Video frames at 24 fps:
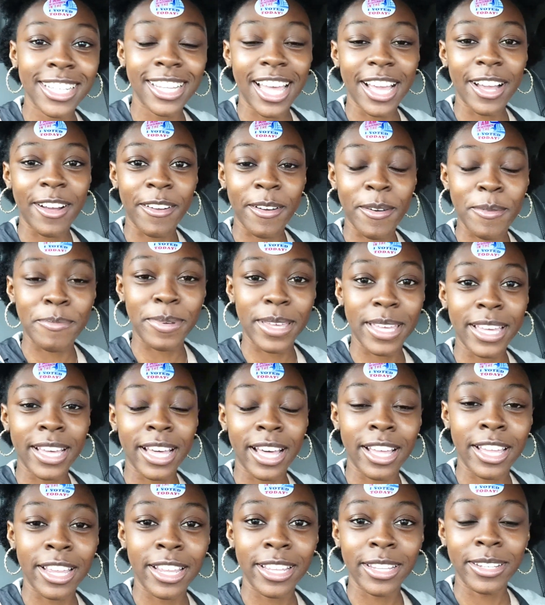like being
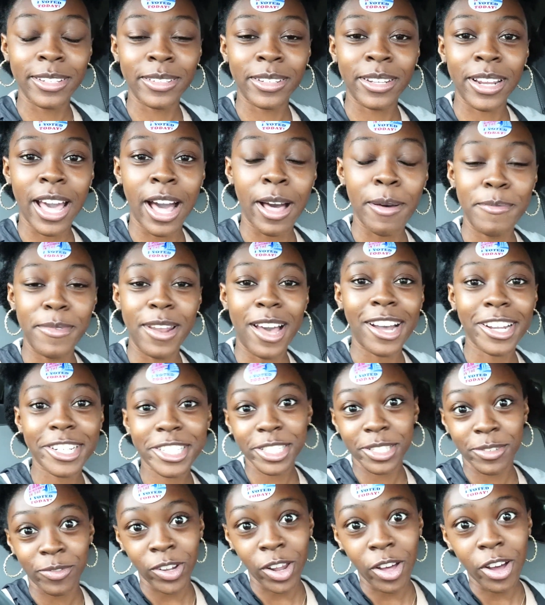an
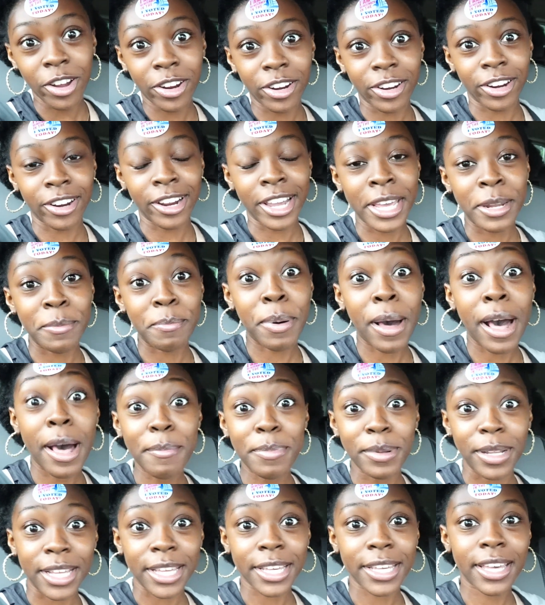obnoxious vlogger in
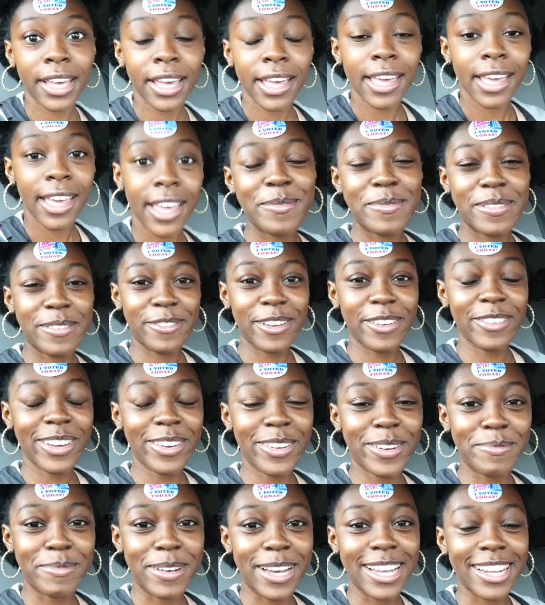public. If you ever go
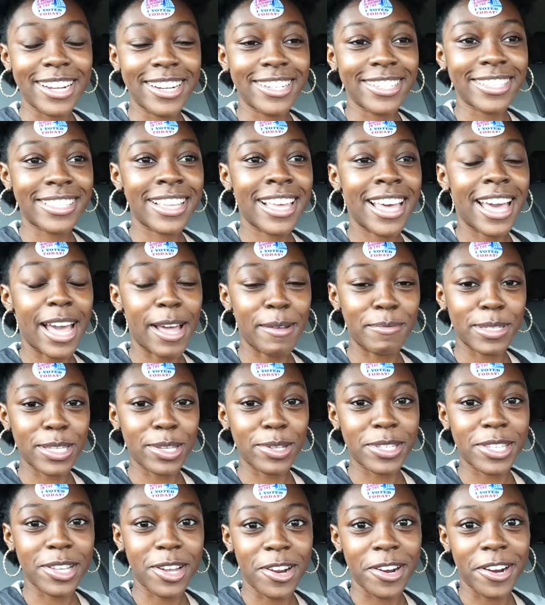to Meijer's, I'm so
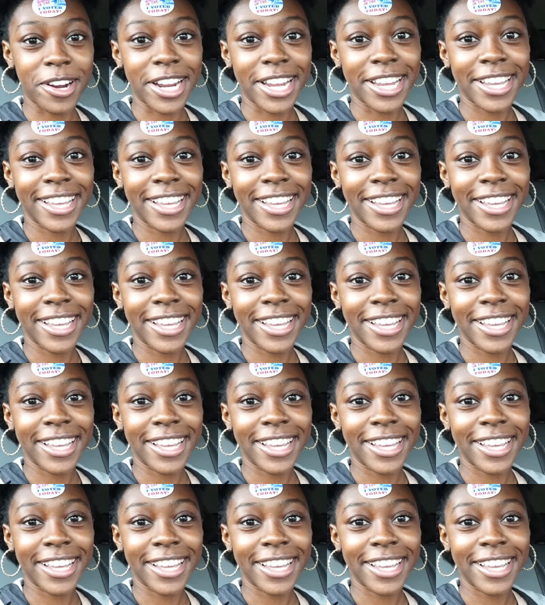sorry.